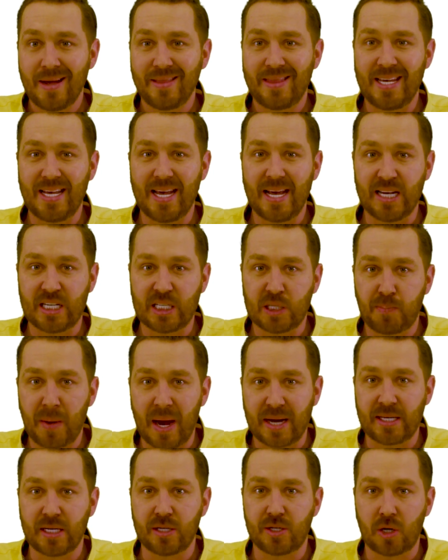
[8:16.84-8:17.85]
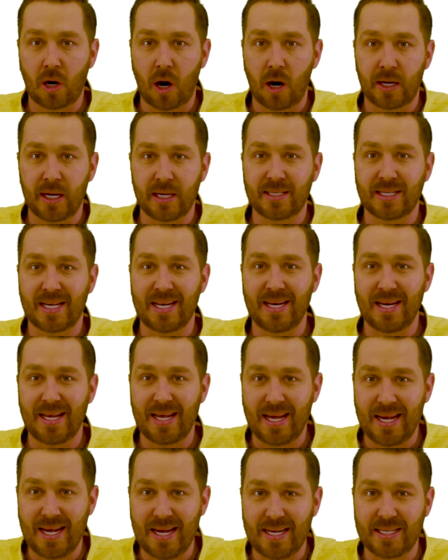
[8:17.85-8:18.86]
the expected targets can
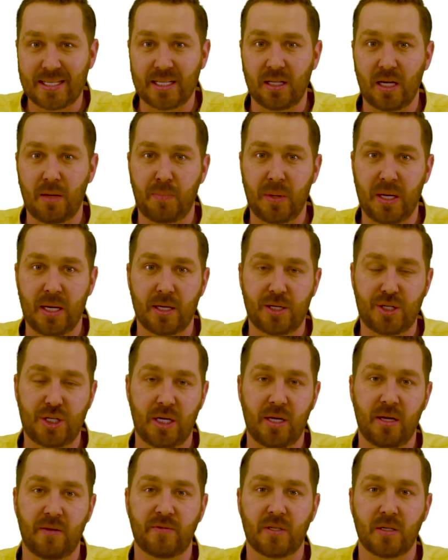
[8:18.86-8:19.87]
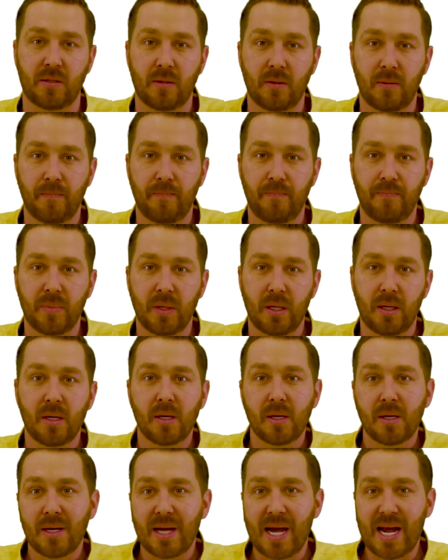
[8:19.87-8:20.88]
easily be achieved.
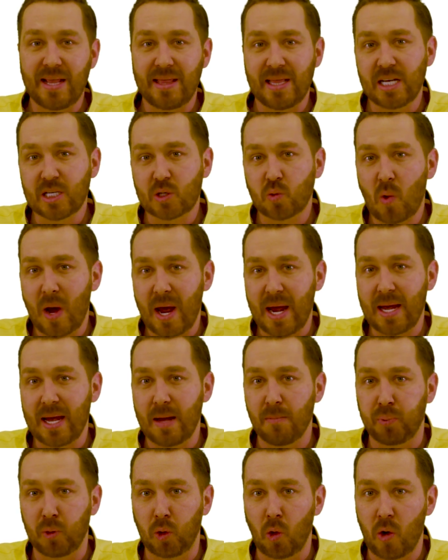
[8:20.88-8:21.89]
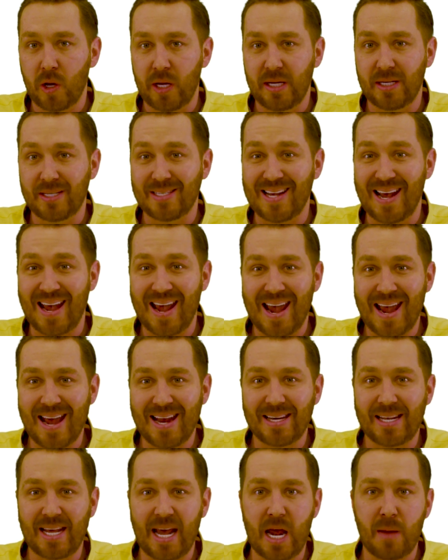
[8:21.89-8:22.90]
In this way, employees
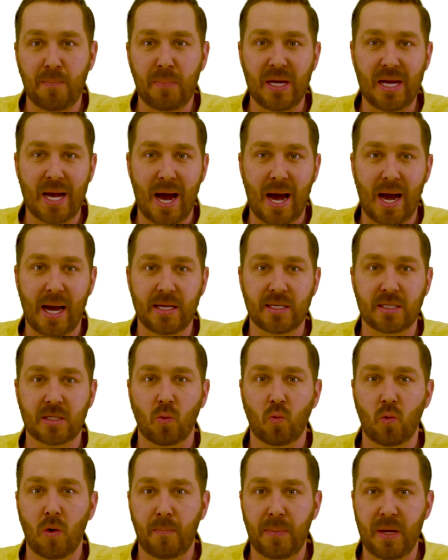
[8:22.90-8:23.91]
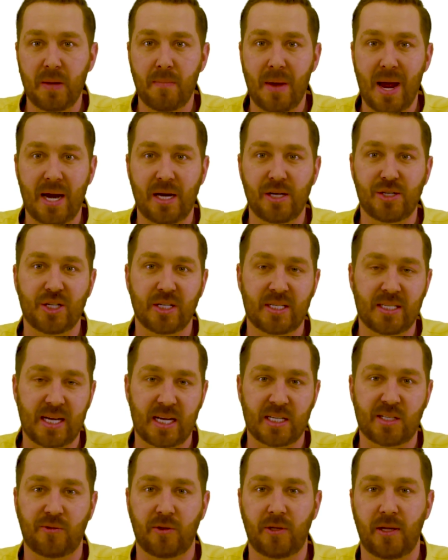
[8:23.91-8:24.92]
and KPIs will be managed
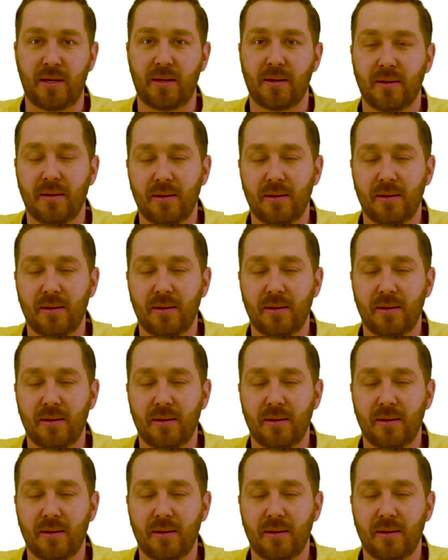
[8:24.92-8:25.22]
successfully.